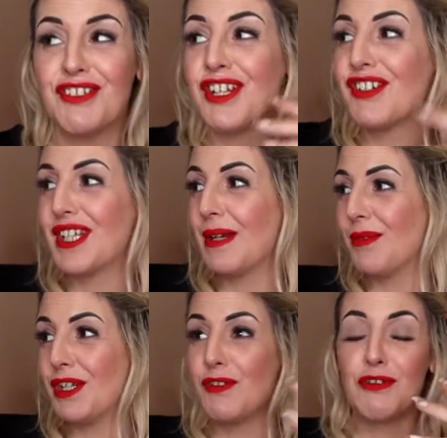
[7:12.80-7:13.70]
not going to get
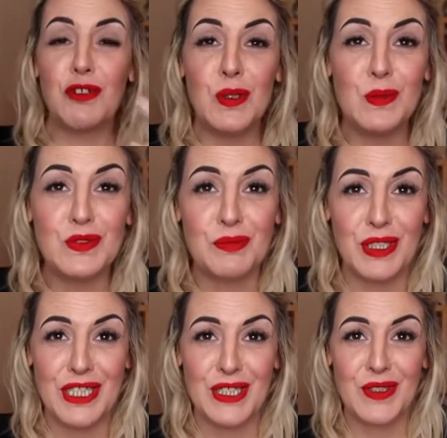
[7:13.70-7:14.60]
money, or you're going to lose
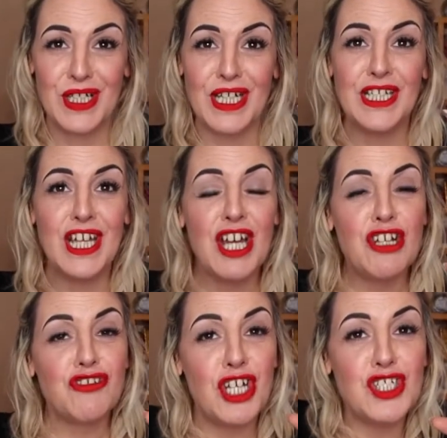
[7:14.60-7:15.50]
money, okay?
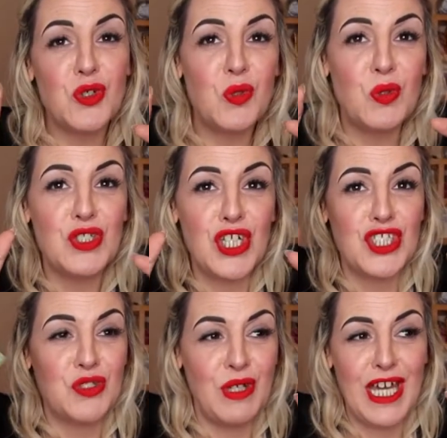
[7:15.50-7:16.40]
Trying to hold on
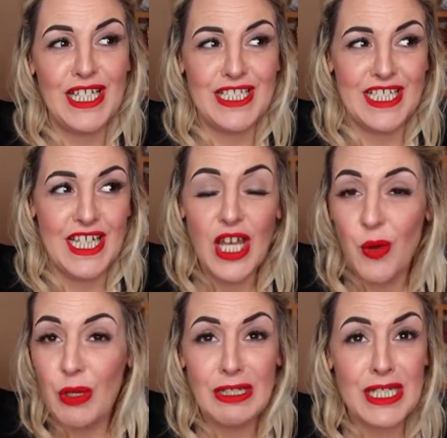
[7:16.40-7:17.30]
to anything,
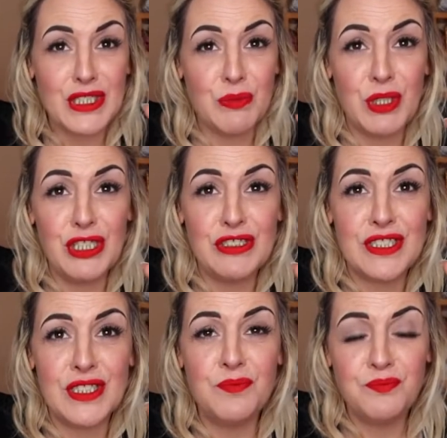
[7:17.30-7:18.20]
whether that's a
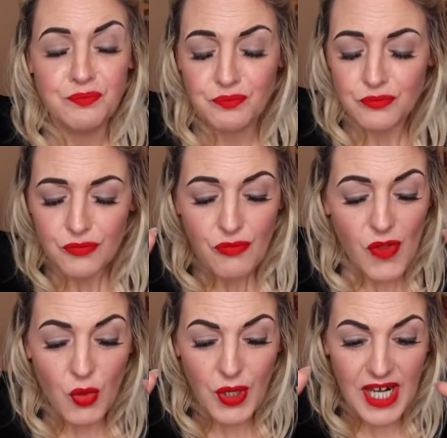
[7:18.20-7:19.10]
person
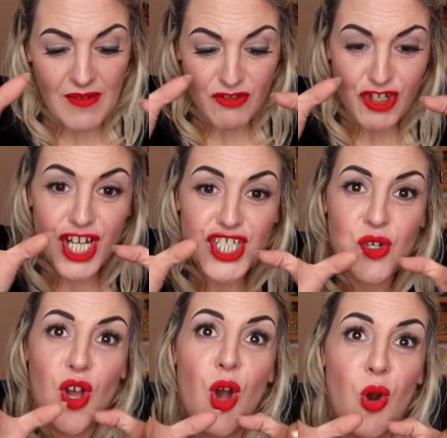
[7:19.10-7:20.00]
or whatever, trying
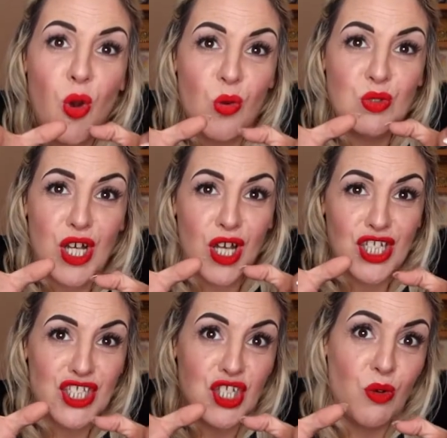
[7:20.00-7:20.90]
to hold on
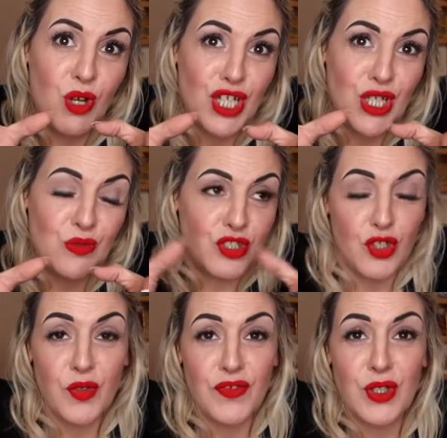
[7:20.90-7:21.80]
because you don't want to lose it, you're
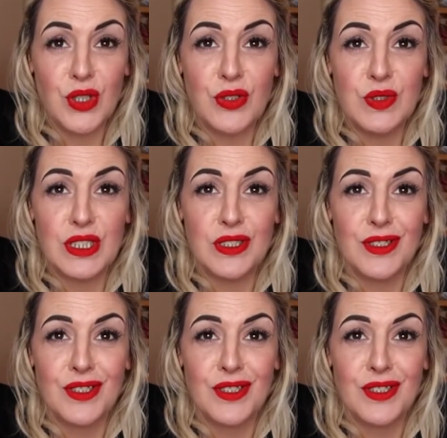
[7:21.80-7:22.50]
going to fucking lose it.